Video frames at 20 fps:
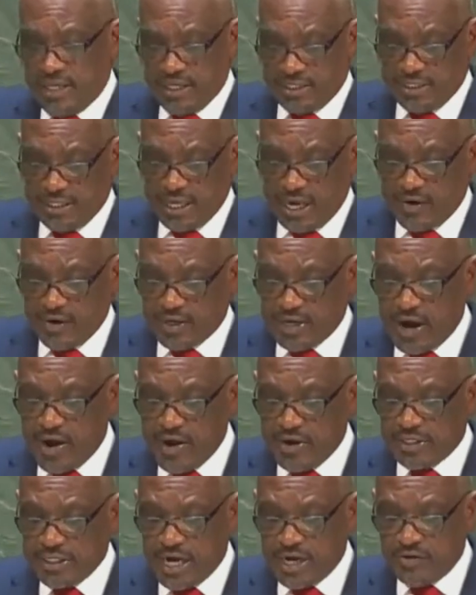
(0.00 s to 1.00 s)
the
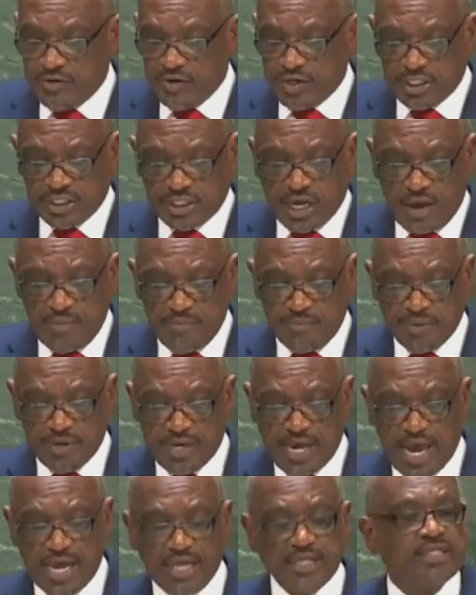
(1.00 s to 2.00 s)
Secretary General's
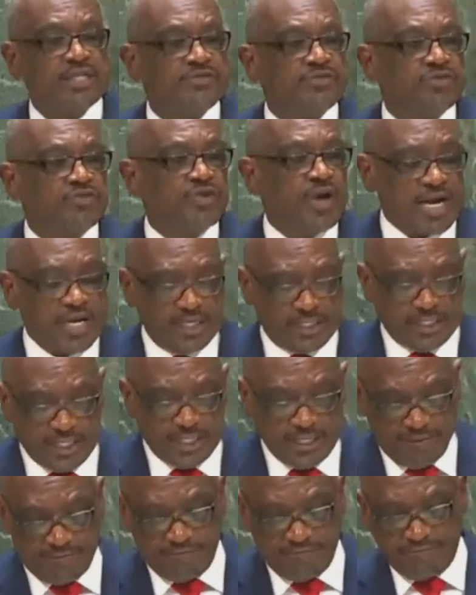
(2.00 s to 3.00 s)
comprehensive
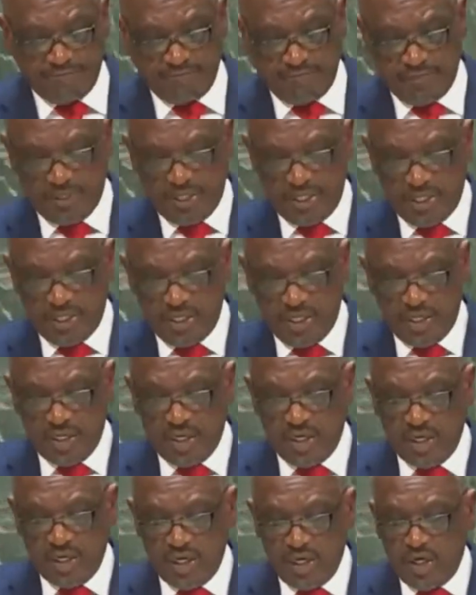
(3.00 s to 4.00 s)
strategy
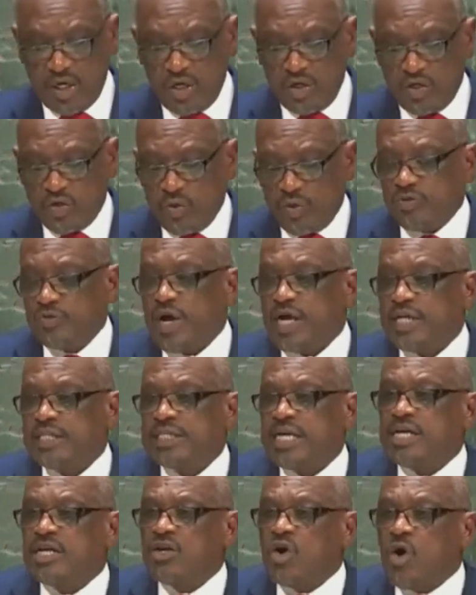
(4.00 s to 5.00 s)
to
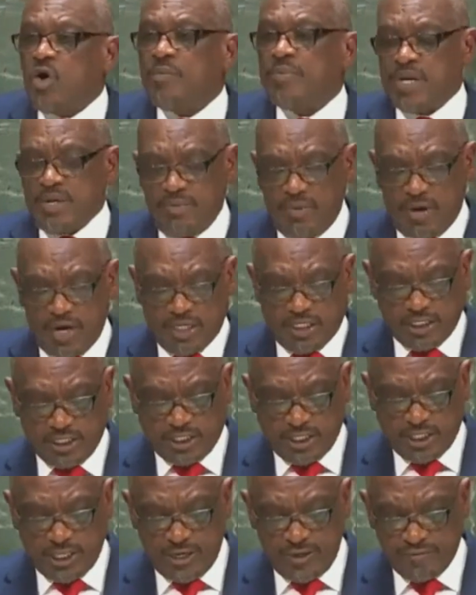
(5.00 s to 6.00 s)
address a global
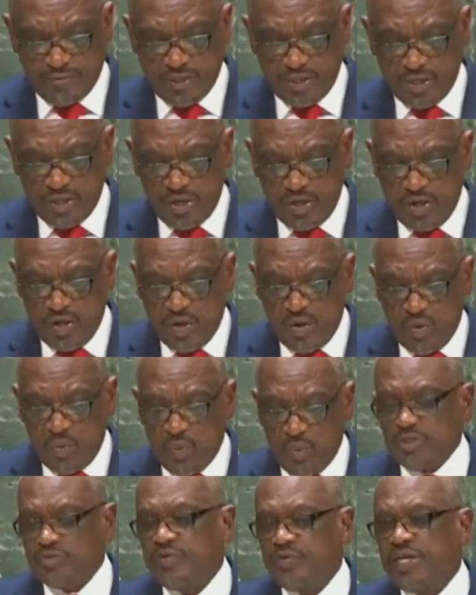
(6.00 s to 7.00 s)
emergency
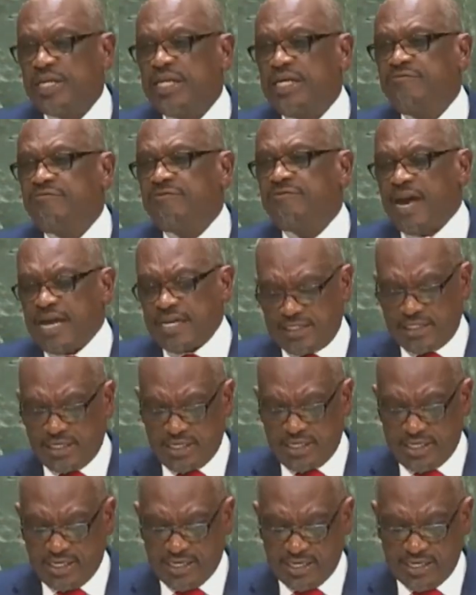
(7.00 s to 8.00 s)
which will
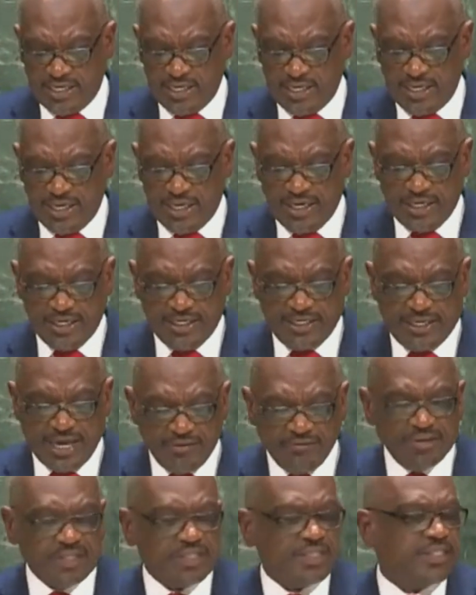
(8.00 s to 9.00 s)
eventually
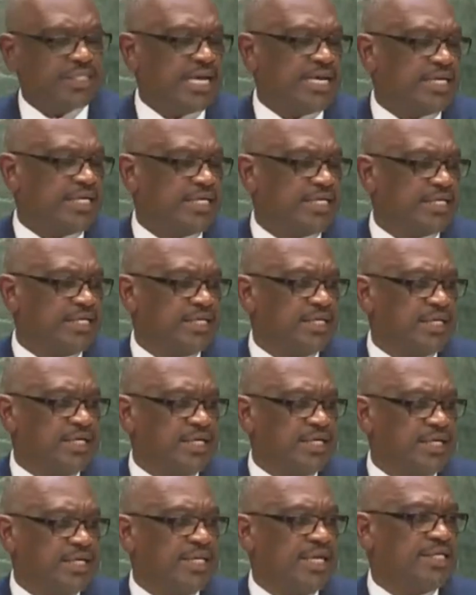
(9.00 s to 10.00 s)
devastate
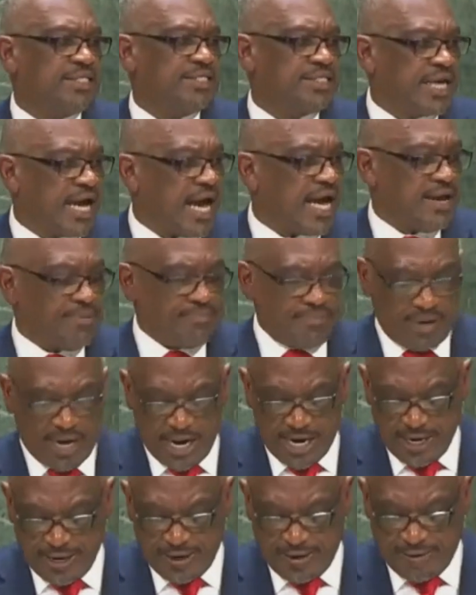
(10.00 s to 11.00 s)
the entire
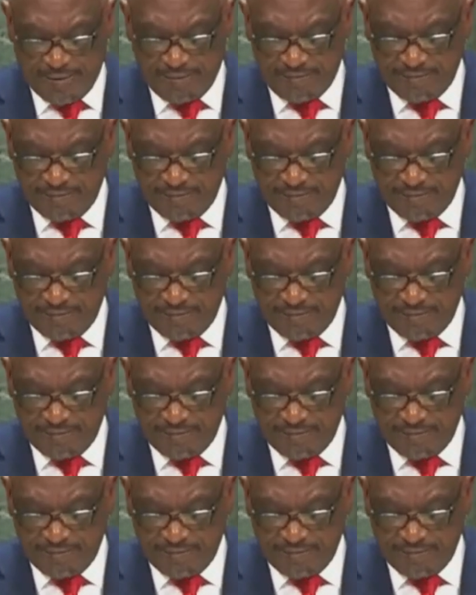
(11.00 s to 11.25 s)
planet.